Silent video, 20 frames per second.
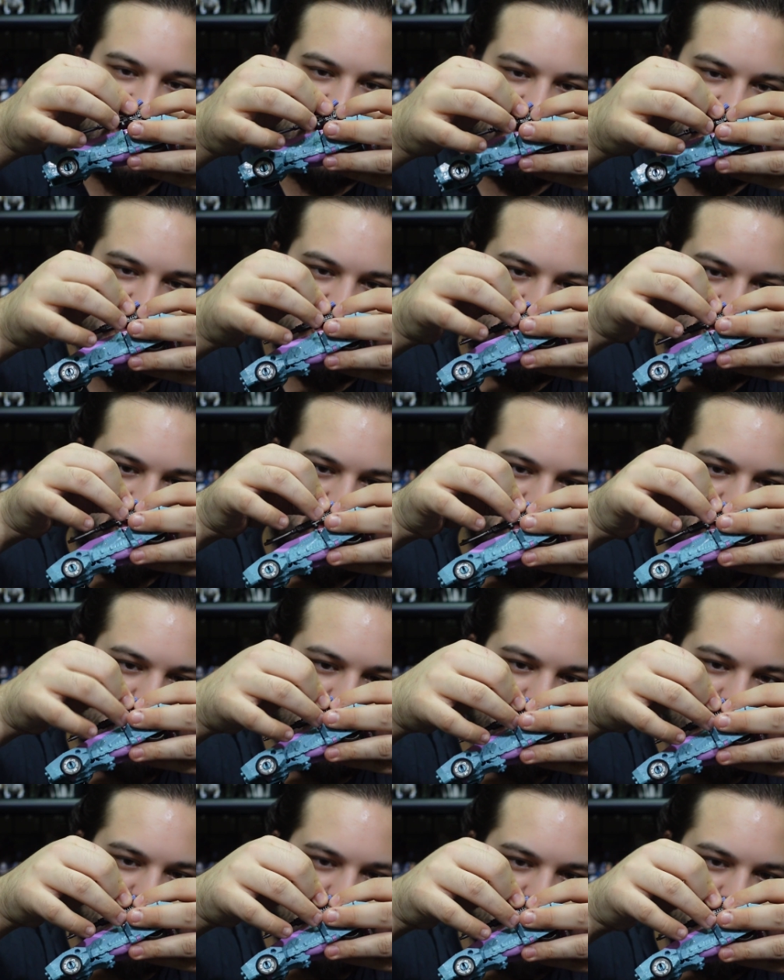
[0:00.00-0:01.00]
that little
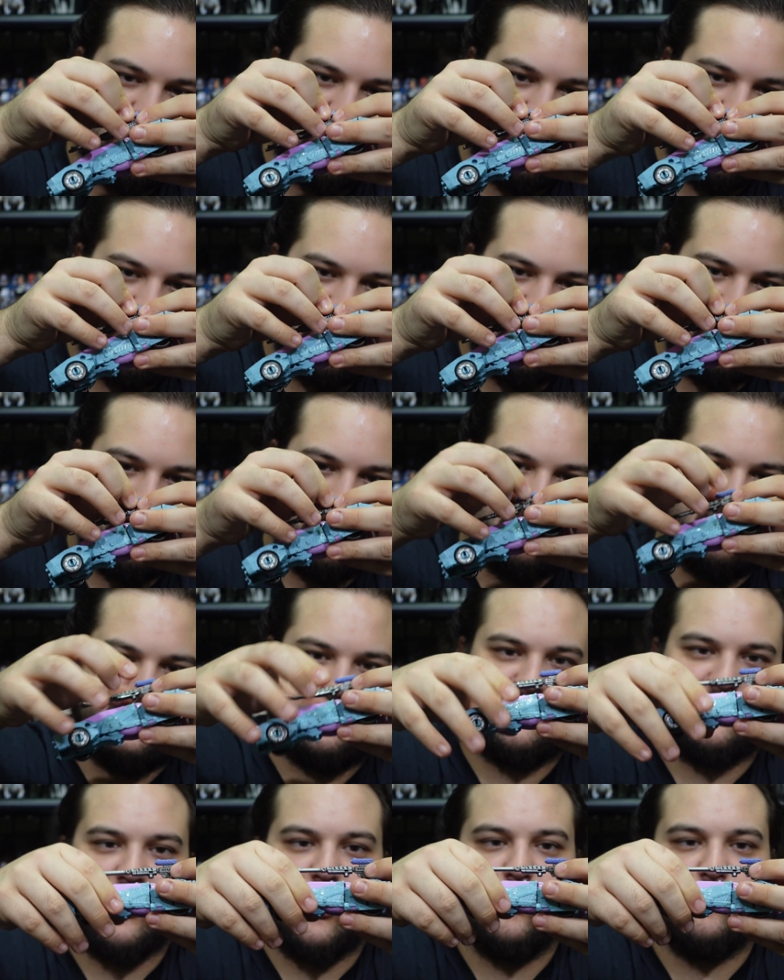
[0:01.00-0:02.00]

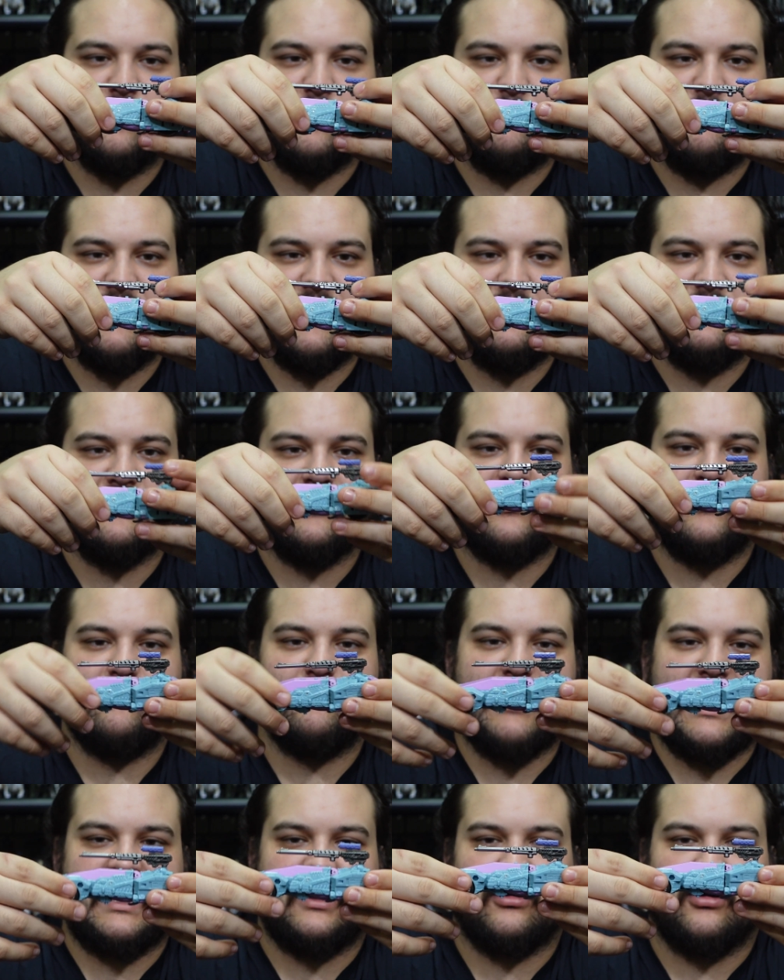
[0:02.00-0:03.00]
scope bit
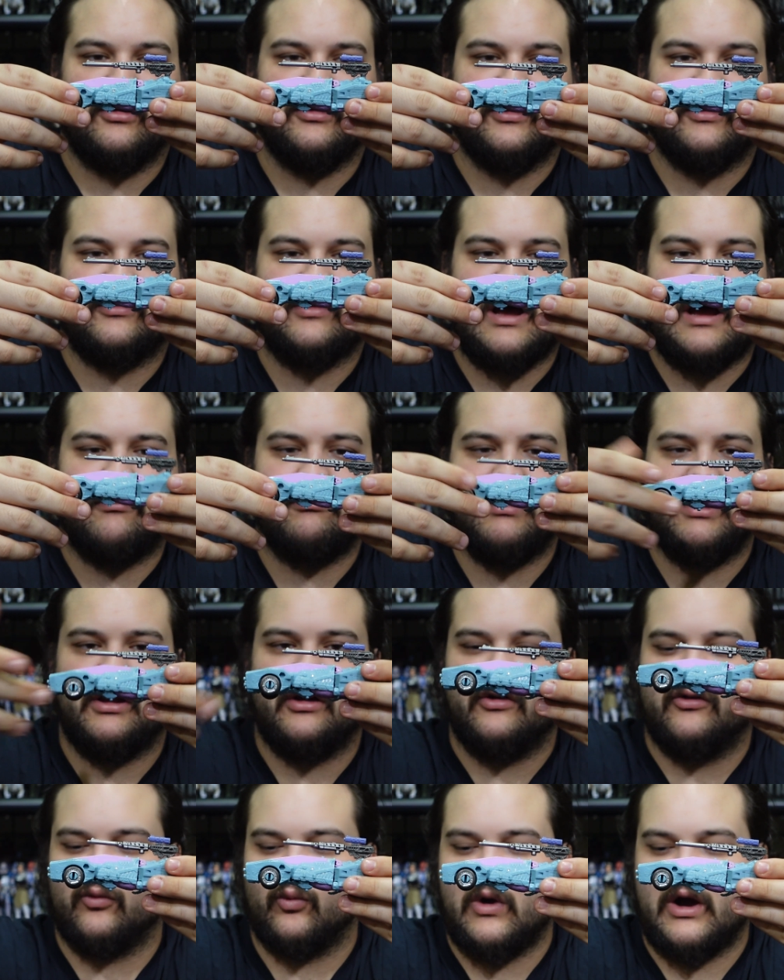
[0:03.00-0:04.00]
back on the top
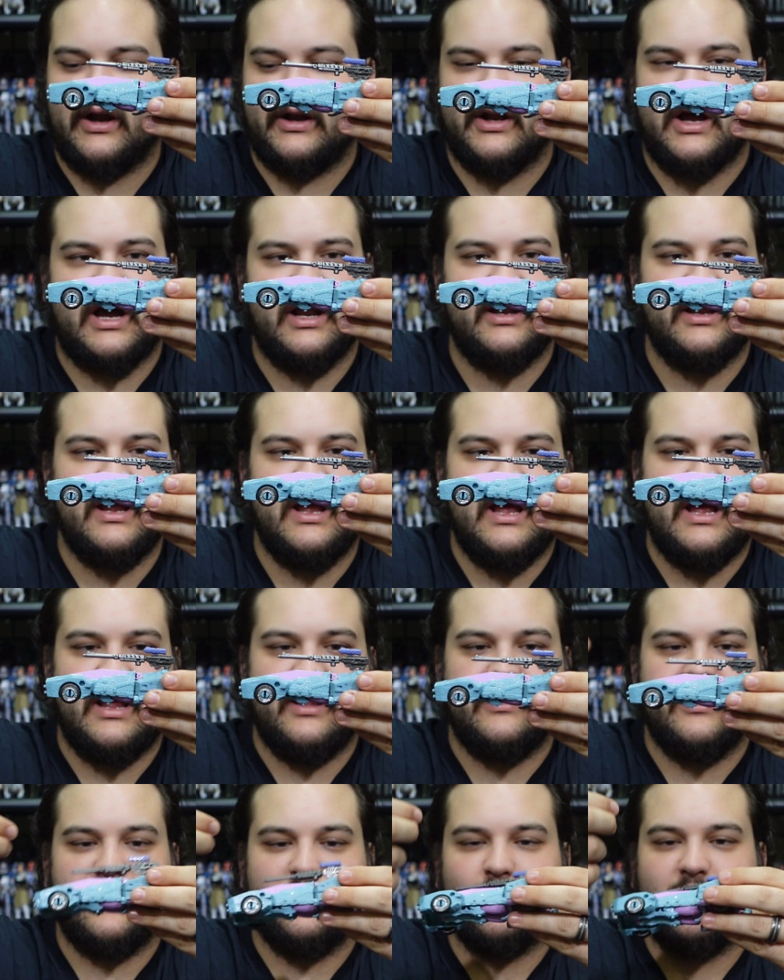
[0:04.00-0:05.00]
because why not
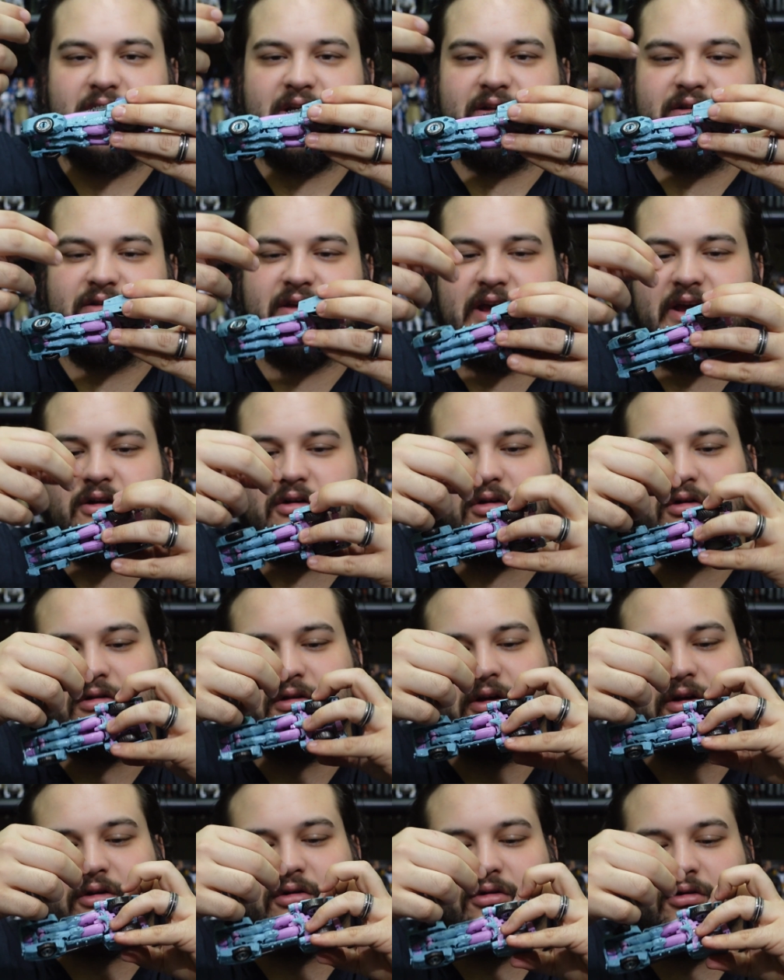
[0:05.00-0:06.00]
and then we can take her
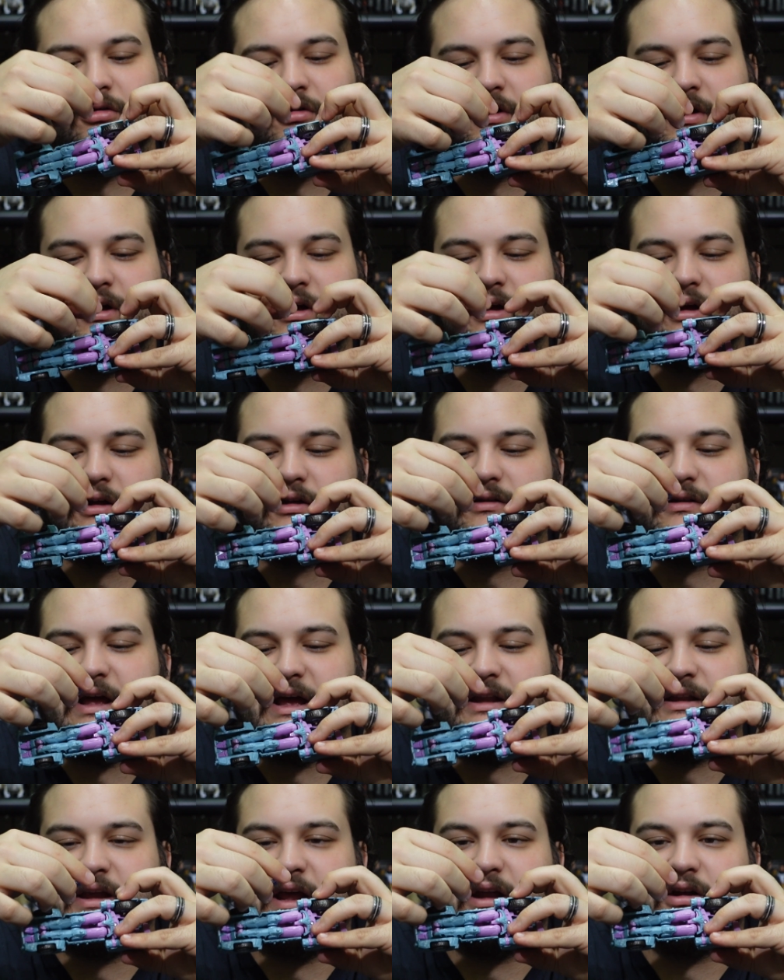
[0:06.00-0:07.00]
little
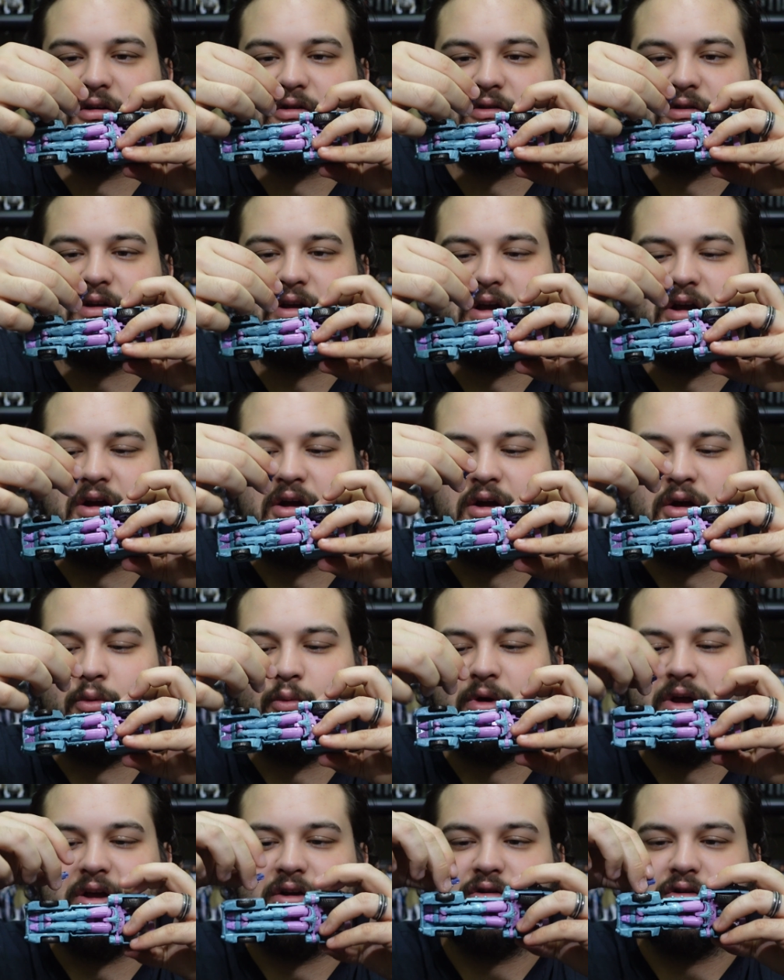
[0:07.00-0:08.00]
detonators here and
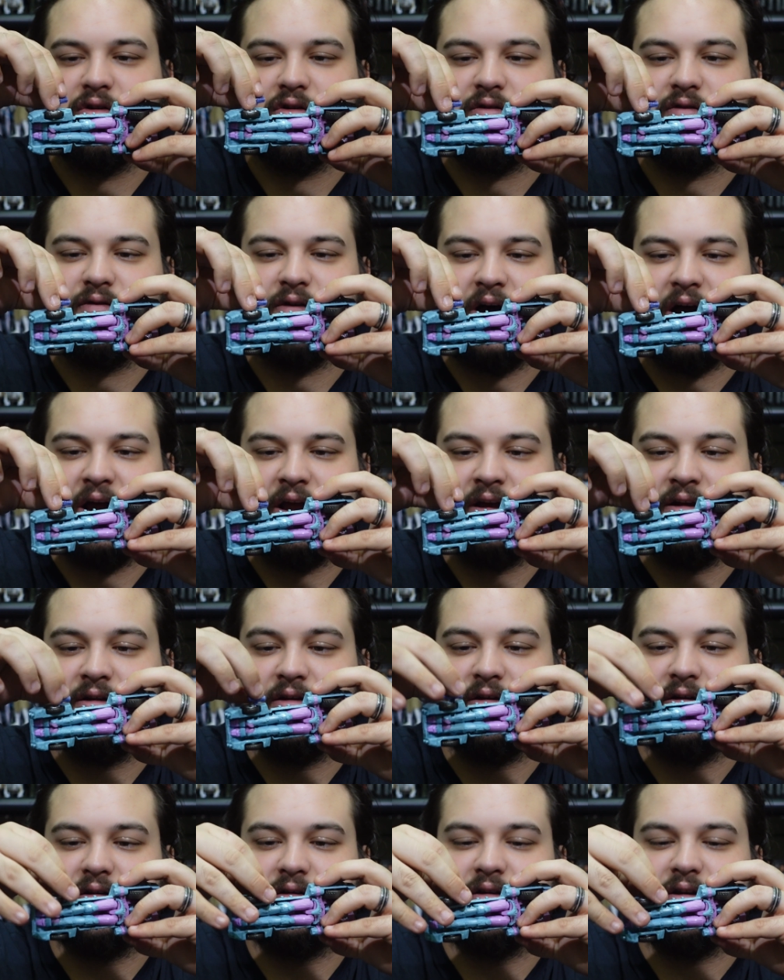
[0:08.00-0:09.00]
we can just
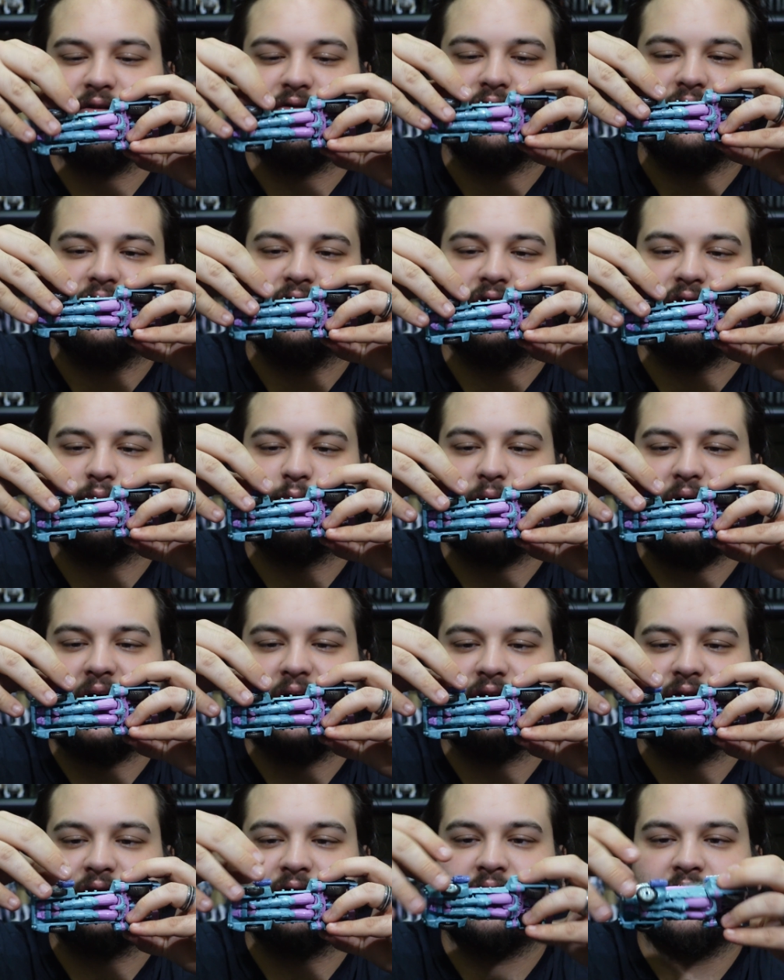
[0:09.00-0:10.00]
find different
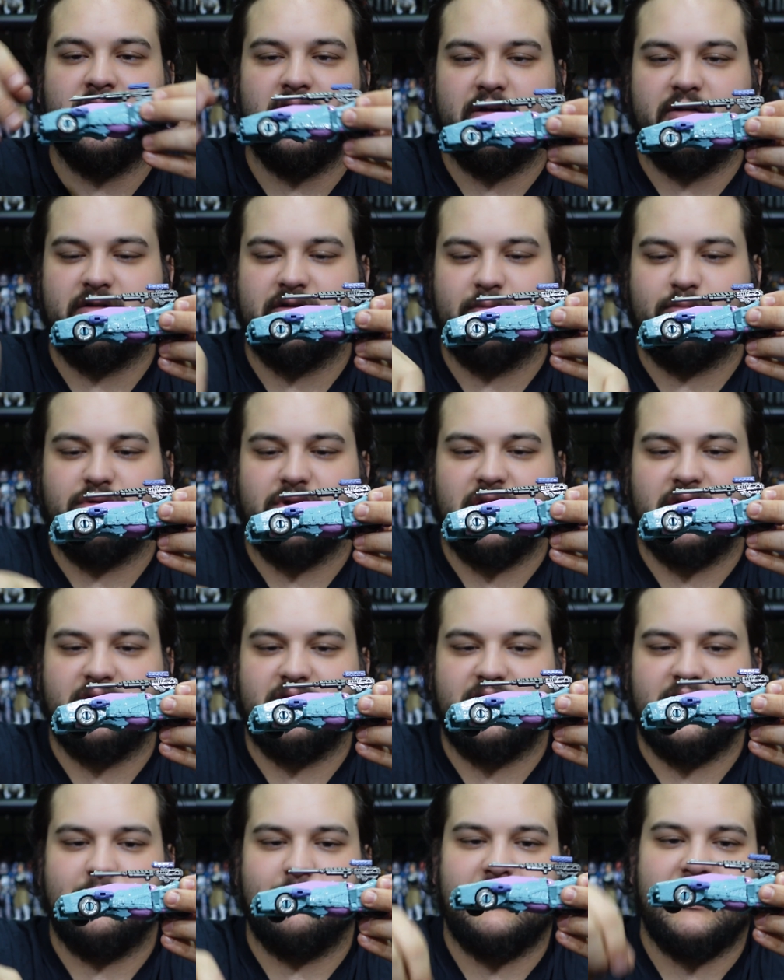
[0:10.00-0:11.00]
spots to
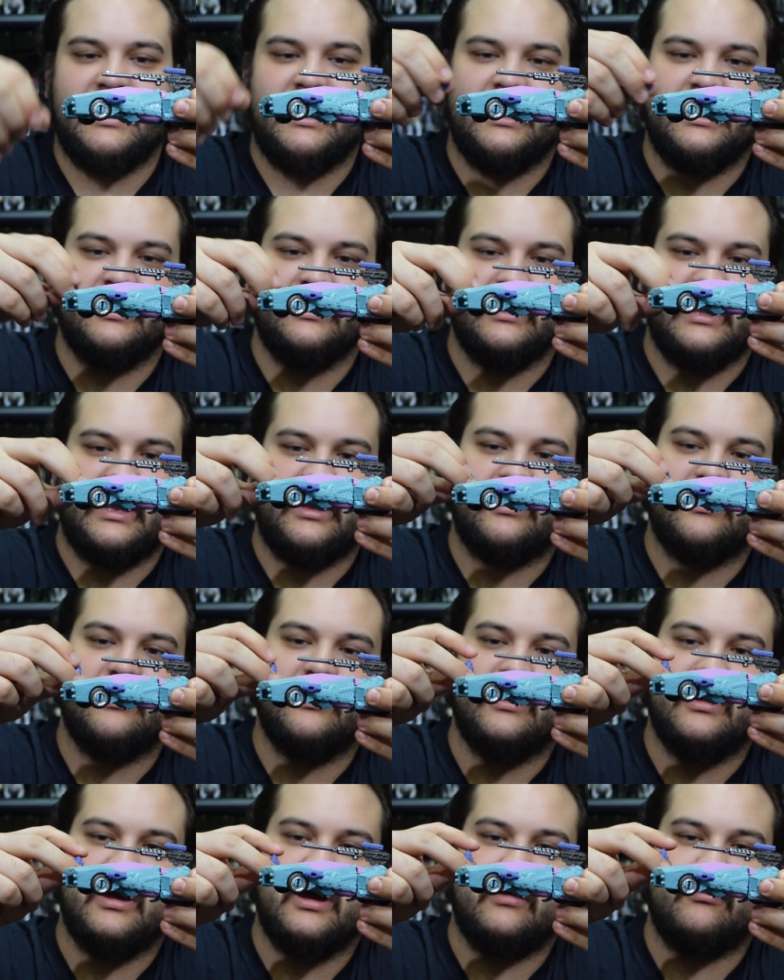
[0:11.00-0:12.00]
plug them in like
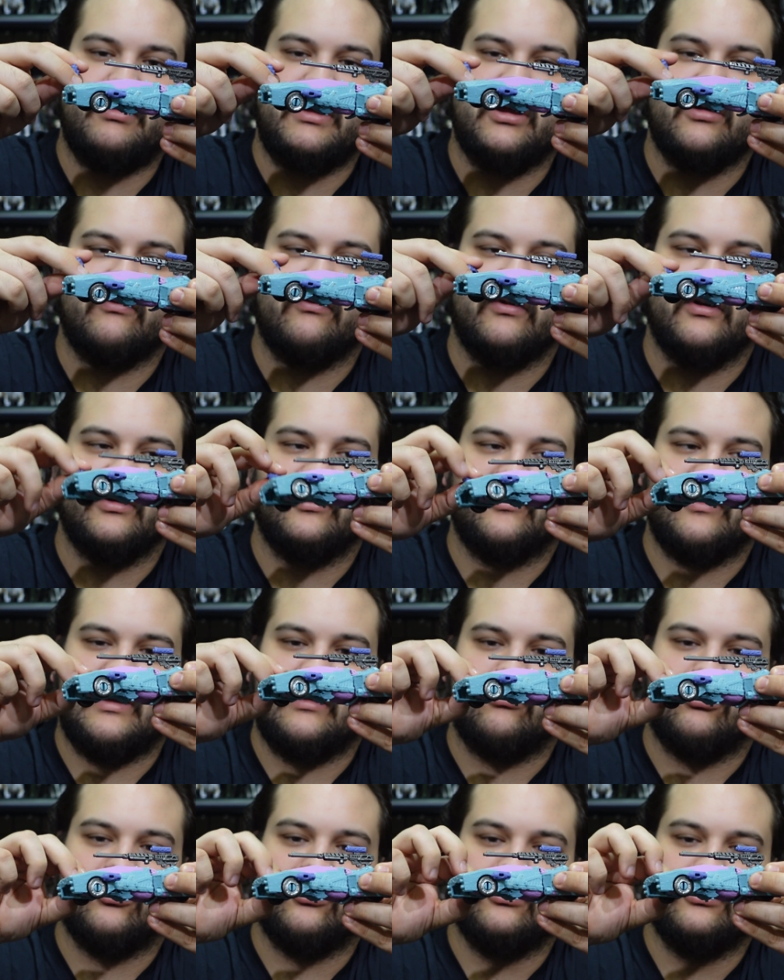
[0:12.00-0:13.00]
up here, for
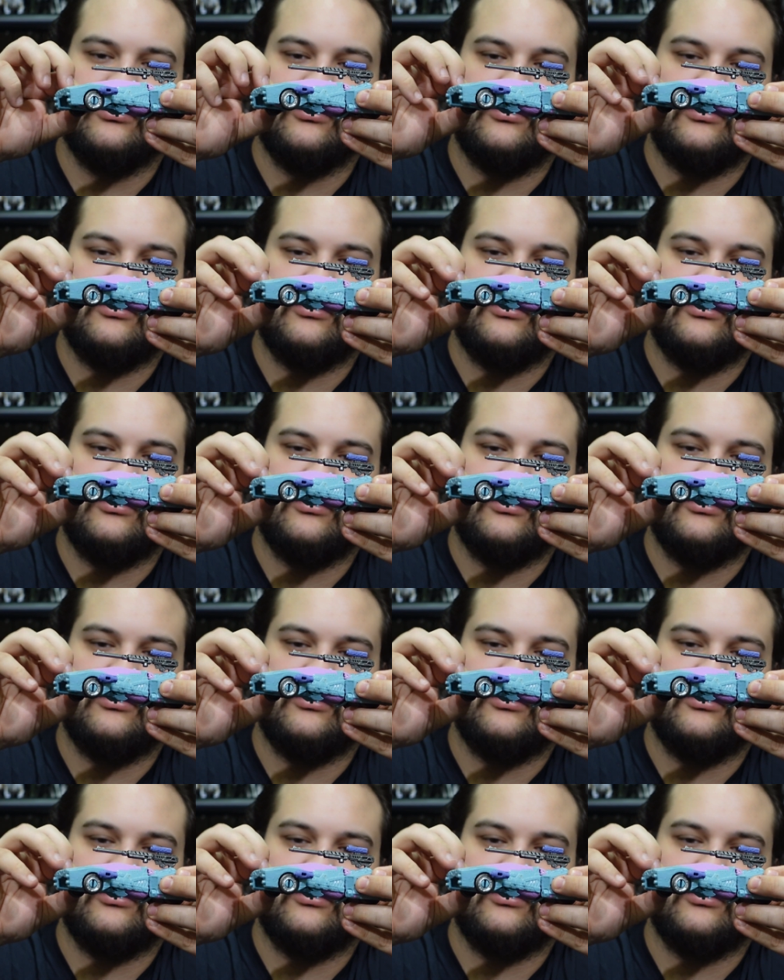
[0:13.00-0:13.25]
example,